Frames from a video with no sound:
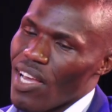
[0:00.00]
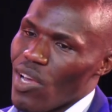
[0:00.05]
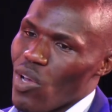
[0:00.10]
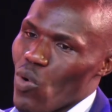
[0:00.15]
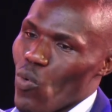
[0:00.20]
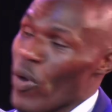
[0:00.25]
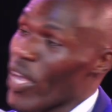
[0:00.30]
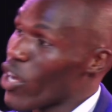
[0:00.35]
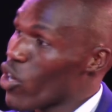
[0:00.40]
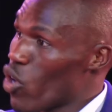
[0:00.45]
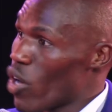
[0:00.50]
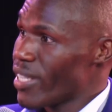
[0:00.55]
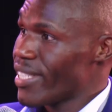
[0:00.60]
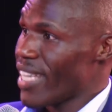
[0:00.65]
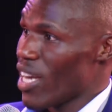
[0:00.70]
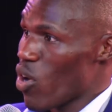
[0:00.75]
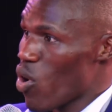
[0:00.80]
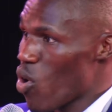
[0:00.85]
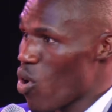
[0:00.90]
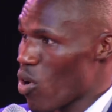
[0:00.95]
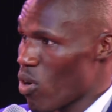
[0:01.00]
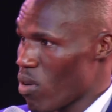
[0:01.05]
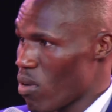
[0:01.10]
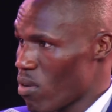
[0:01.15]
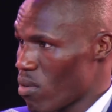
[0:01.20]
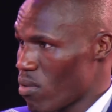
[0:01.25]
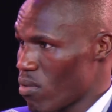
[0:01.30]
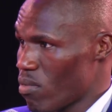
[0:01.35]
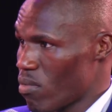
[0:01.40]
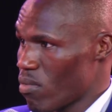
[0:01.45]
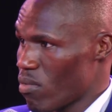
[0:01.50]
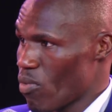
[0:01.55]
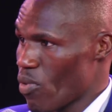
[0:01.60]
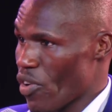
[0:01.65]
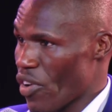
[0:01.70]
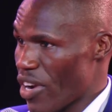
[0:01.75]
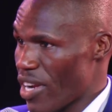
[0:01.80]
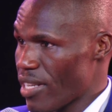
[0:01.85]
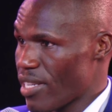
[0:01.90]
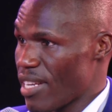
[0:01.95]
we got a hall. We
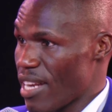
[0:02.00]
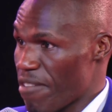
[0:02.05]
rented.